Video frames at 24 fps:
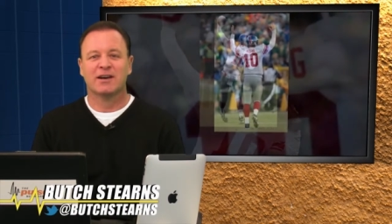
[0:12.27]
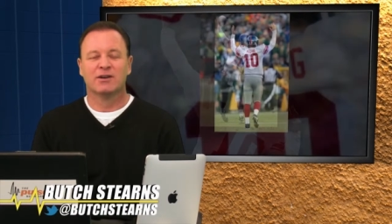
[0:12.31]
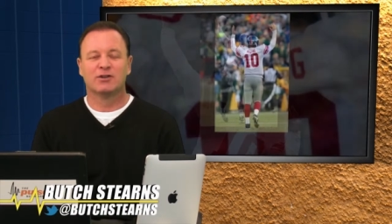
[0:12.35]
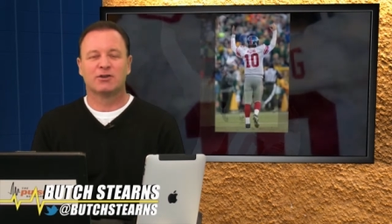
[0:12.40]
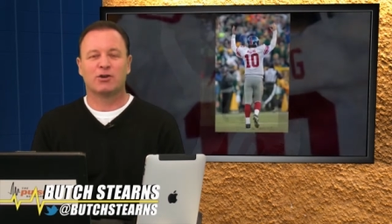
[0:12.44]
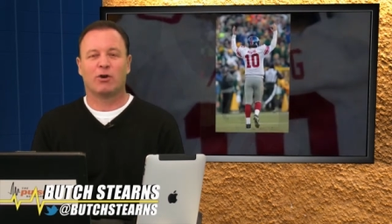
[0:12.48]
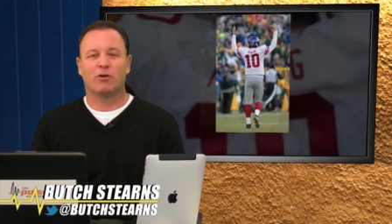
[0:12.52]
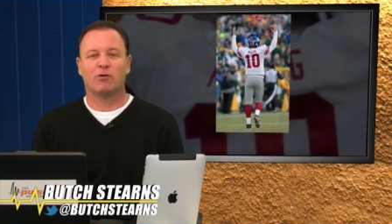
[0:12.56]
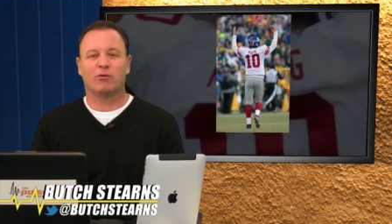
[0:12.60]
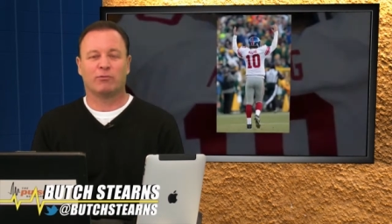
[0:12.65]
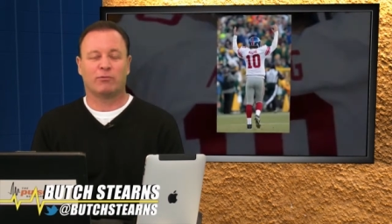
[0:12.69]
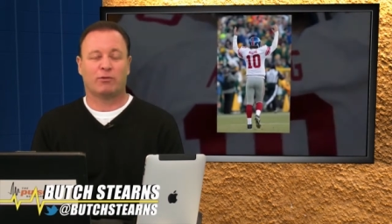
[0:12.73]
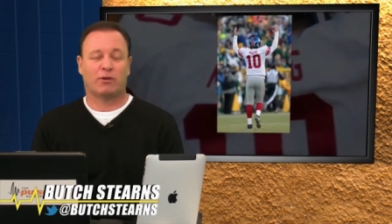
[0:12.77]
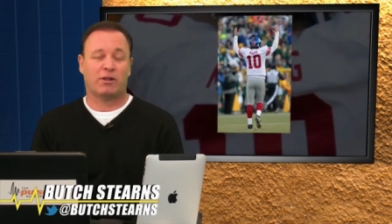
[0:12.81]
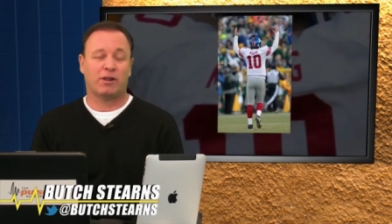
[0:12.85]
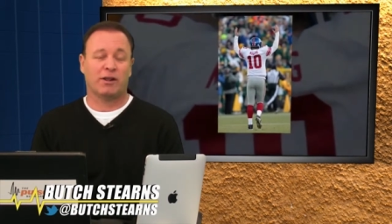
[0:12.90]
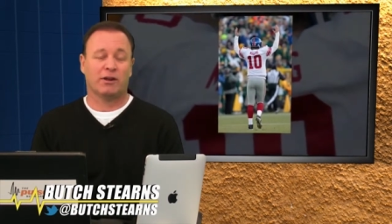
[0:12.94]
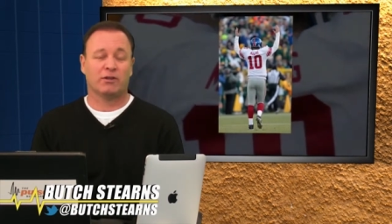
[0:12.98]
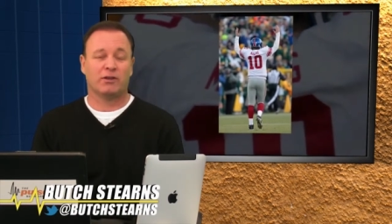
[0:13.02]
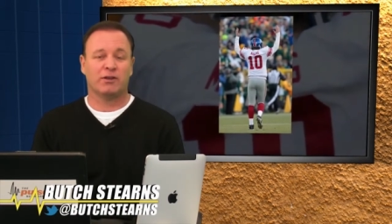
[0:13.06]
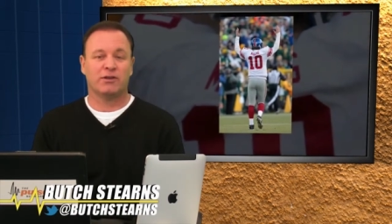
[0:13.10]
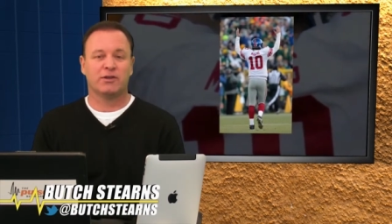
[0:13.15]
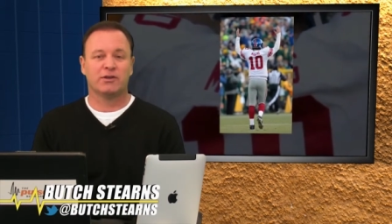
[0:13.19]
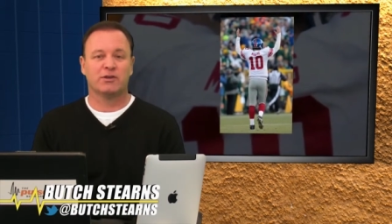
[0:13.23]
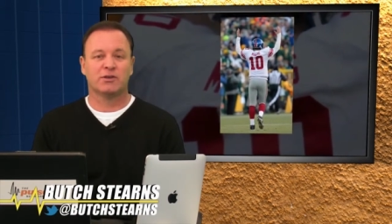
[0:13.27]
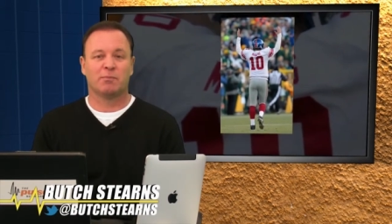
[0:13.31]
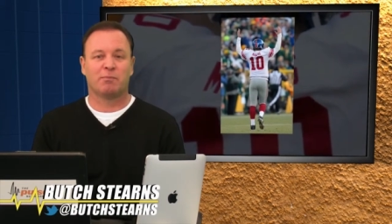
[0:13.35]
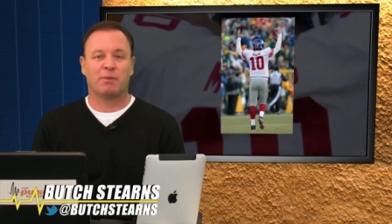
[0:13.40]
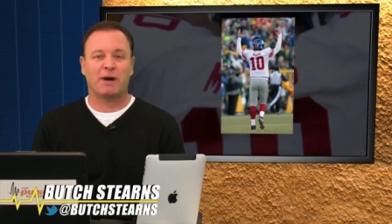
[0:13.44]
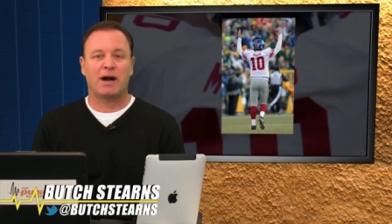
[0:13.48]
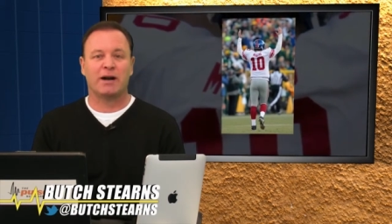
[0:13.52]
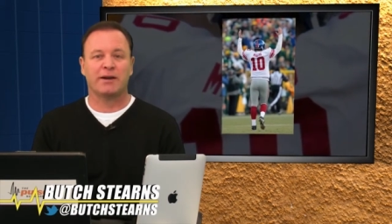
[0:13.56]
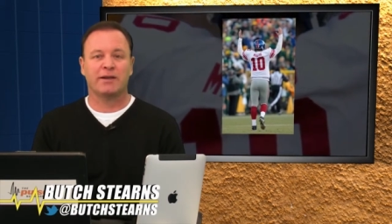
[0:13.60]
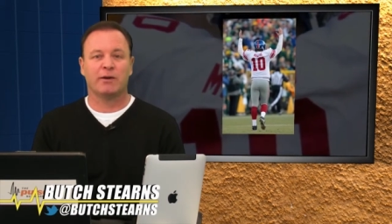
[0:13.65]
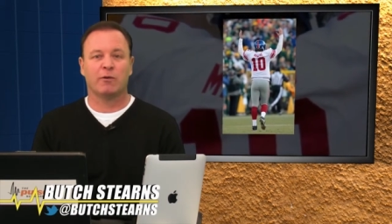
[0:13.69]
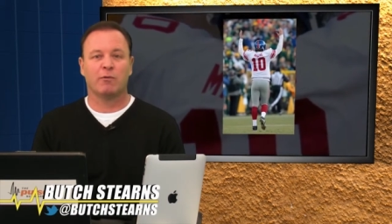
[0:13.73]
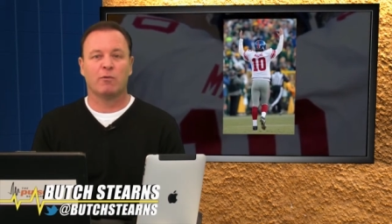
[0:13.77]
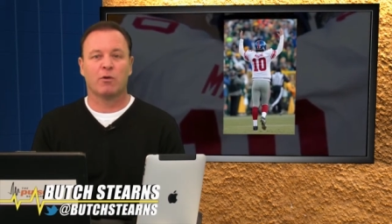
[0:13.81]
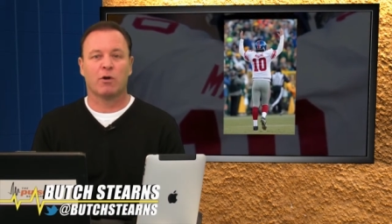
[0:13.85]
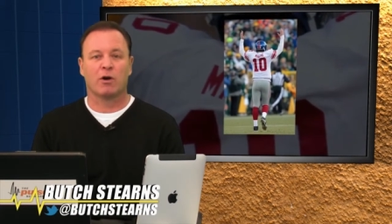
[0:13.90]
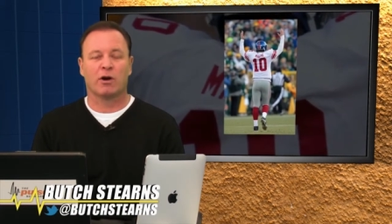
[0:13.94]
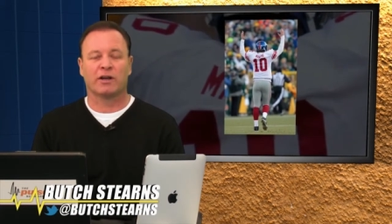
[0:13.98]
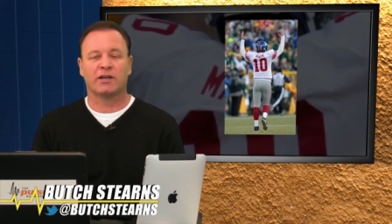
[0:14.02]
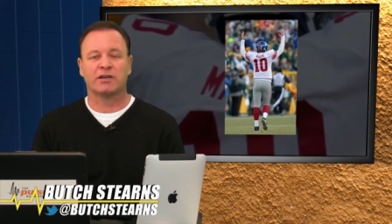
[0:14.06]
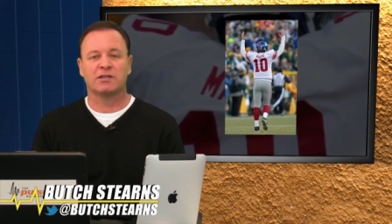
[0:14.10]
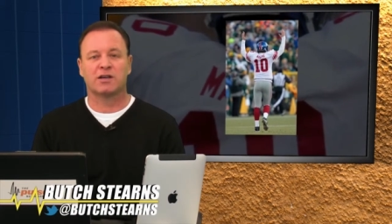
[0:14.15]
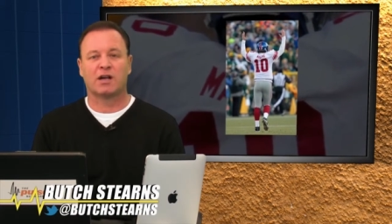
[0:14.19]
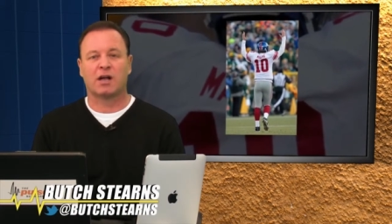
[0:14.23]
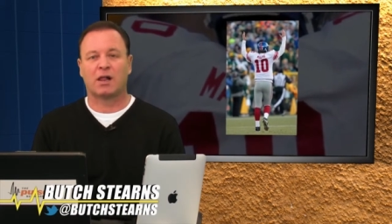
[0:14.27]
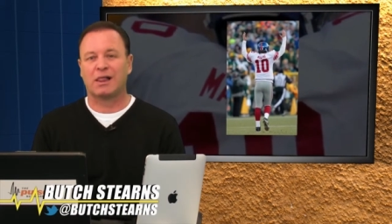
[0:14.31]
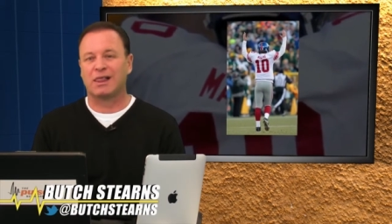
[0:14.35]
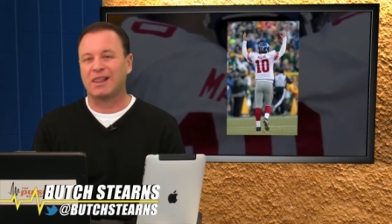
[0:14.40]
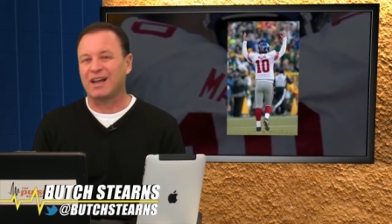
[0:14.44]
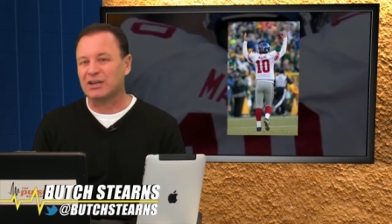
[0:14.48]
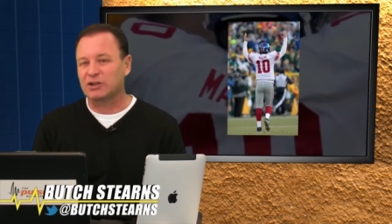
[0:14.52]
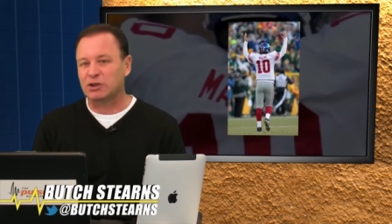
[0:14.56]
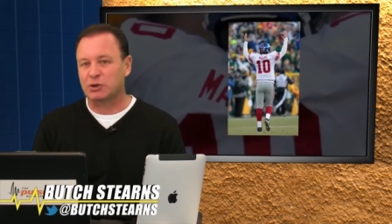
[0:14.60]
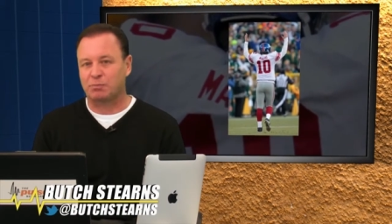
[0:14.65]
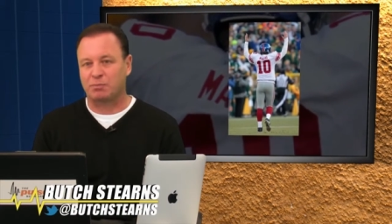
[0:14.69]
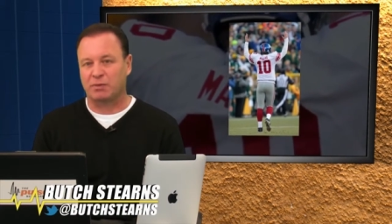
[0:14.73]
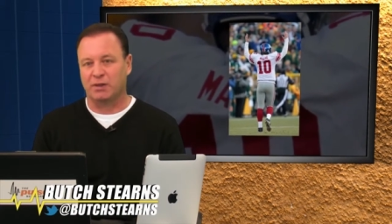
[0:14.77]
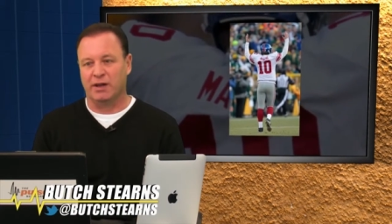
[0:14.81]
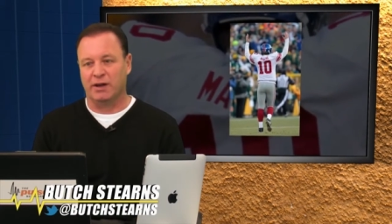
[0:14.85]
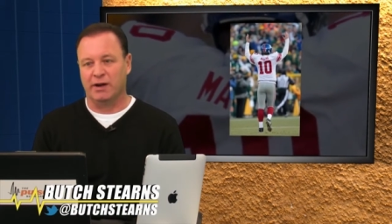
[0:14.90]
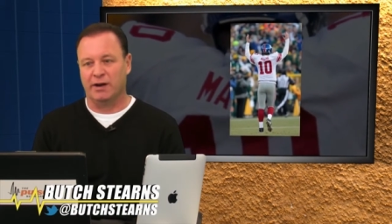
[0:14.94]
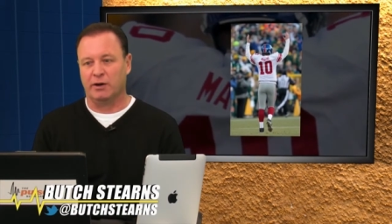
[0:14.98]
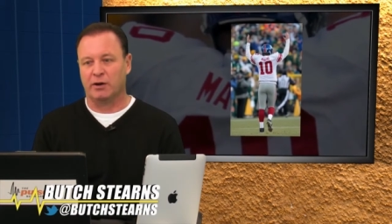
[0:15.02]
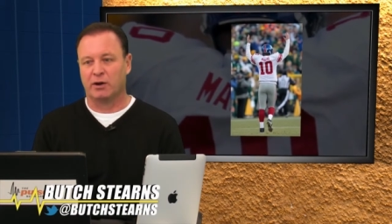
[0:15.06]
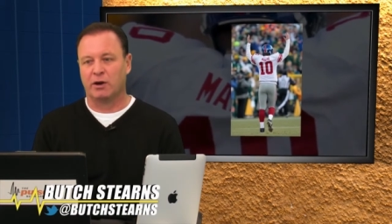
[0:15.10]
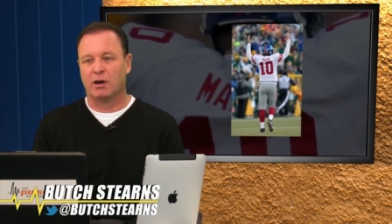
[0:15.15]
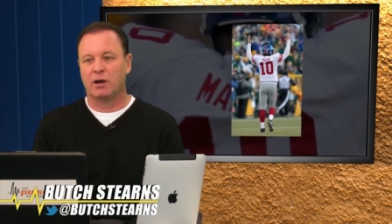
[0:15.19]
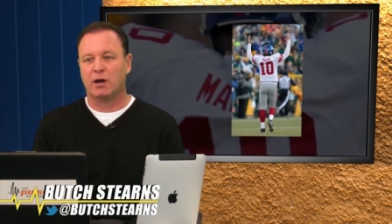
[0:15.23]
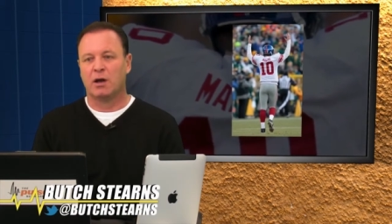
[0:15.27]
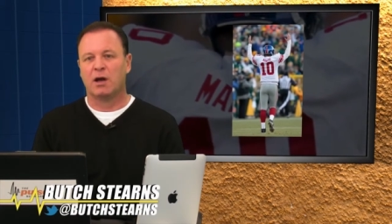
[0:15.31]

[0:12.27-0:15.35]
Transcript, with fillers: So clearly there's a body of work. He's a clutch player.